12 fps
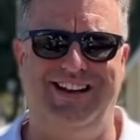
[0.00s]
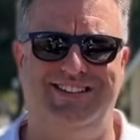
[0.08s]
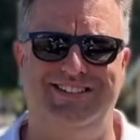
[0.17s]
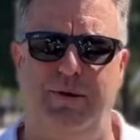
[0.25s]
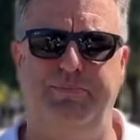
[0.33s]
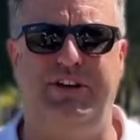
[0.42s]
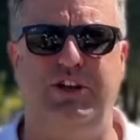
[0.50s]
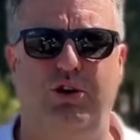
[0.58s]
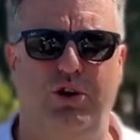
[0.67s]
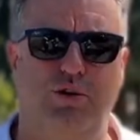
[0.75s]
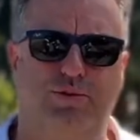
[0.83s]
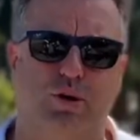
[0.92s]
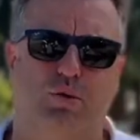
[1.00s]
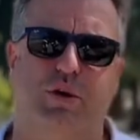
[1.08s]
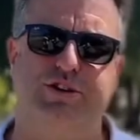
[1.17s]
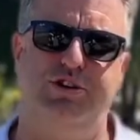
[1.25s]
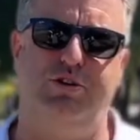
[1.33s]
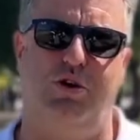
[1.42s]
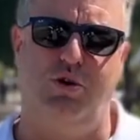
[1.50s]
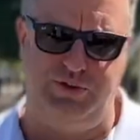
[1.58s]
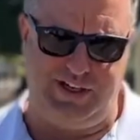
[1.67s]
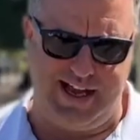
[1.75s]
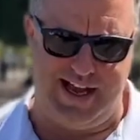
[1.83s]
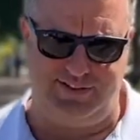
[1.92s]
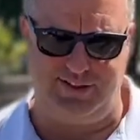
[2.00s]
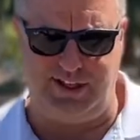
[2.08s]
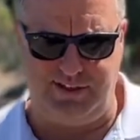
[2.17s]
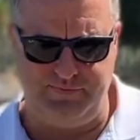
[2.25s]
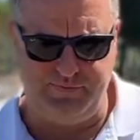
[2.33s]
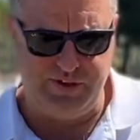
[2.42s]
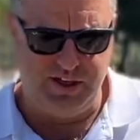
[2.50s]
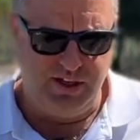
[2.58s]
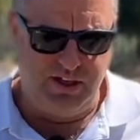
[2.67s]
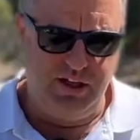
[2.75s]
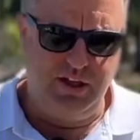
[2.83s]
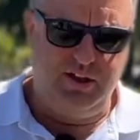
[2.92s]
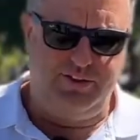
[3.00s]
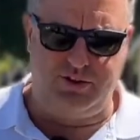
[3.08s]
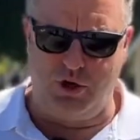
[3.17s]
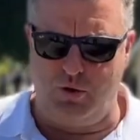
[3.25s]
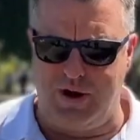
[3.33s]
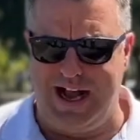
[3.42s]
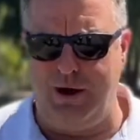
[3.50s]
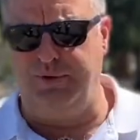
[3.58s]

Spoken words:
something you go through once you own the asset. So I would